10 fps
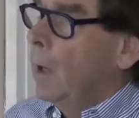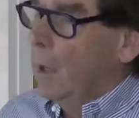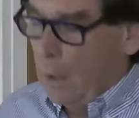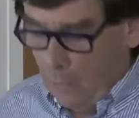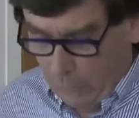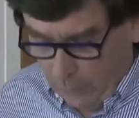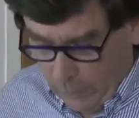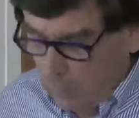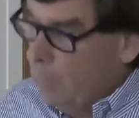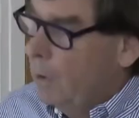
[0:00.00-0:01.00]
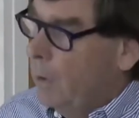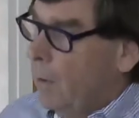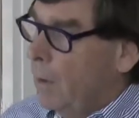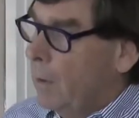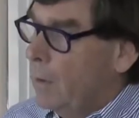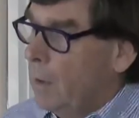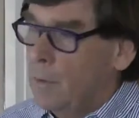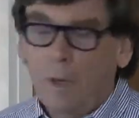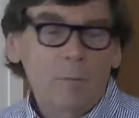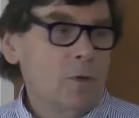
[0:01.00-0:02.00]
If um,
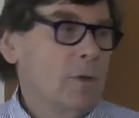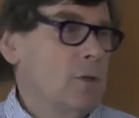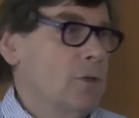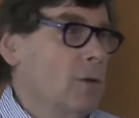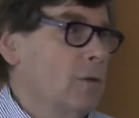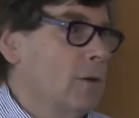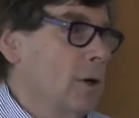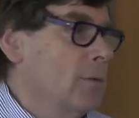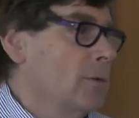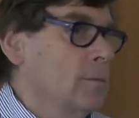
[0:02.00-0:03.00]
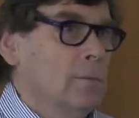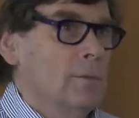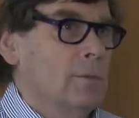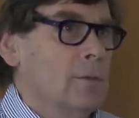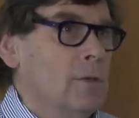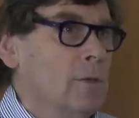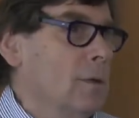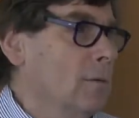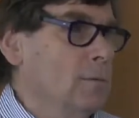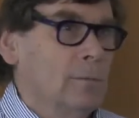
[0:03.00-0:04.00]
uh, I'm sorry to show graphs to you
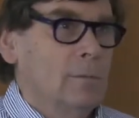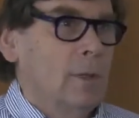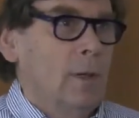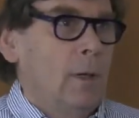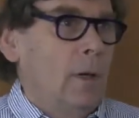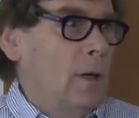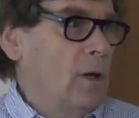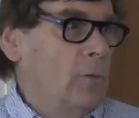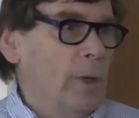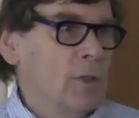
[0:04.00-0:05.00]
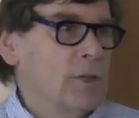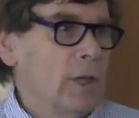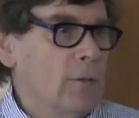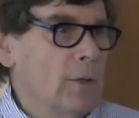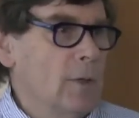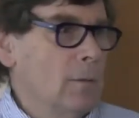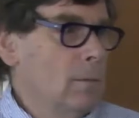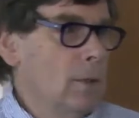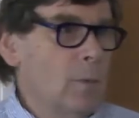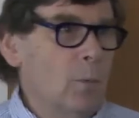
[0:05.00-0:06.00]
at half past 11 in,
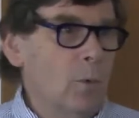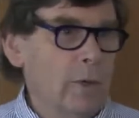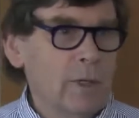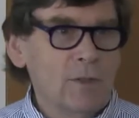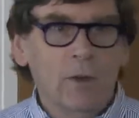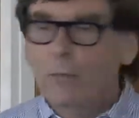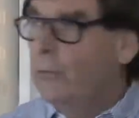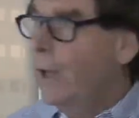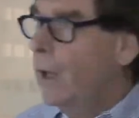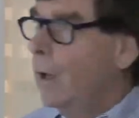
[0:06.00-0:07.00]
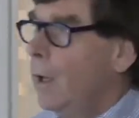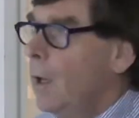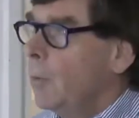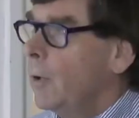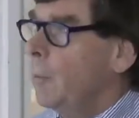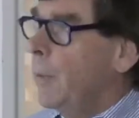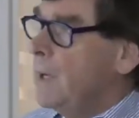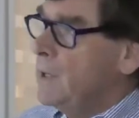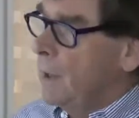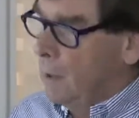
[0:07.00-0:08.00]
in the morning, it's not fair, but
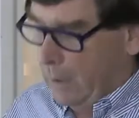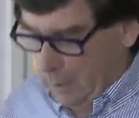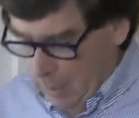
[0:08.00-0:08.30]
basically,